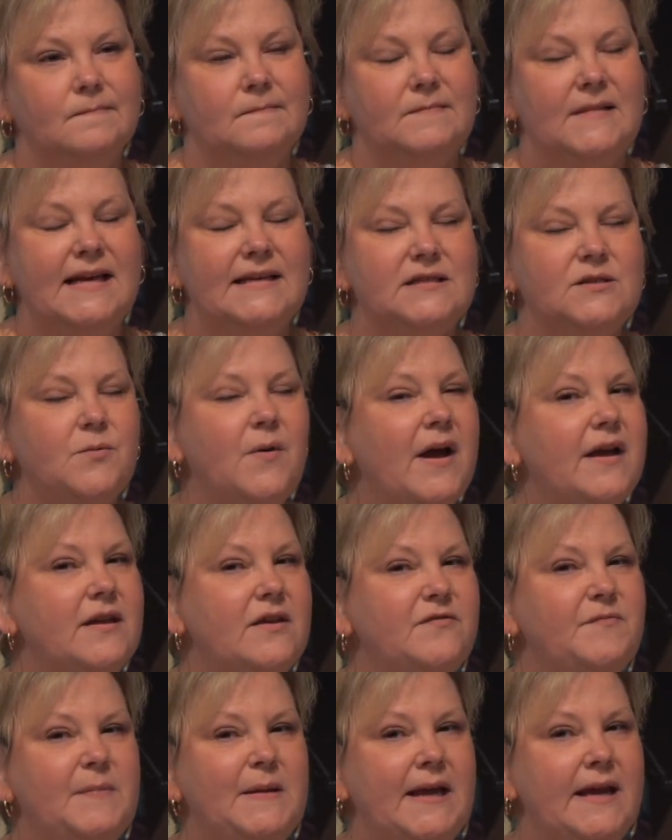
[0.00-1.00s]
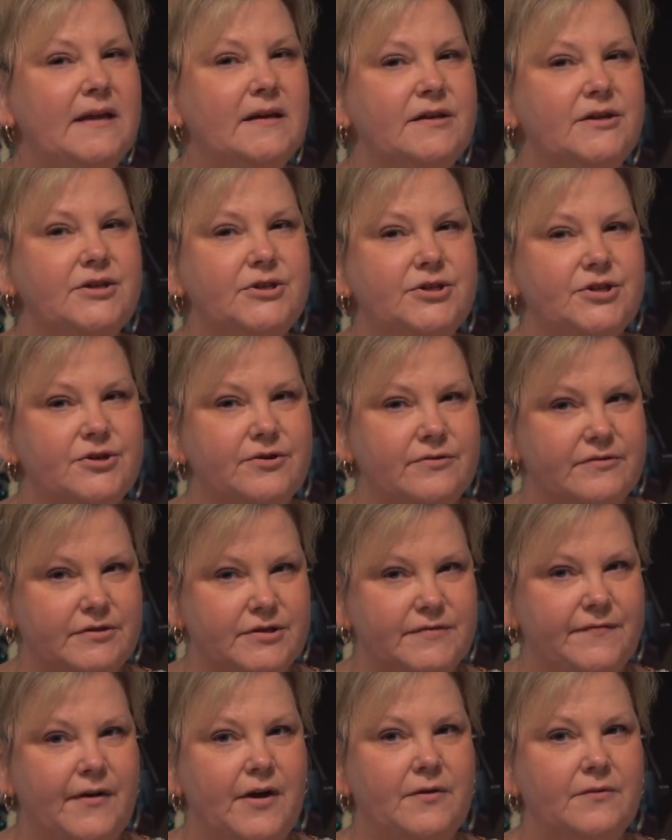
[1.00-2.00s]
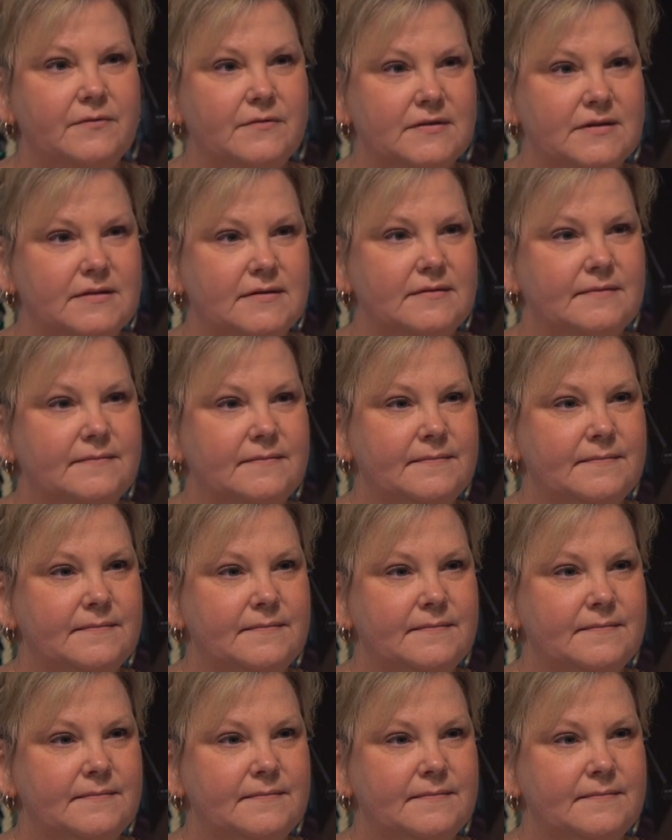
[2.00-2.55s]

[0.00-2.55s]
That's why you've planted a church, folks.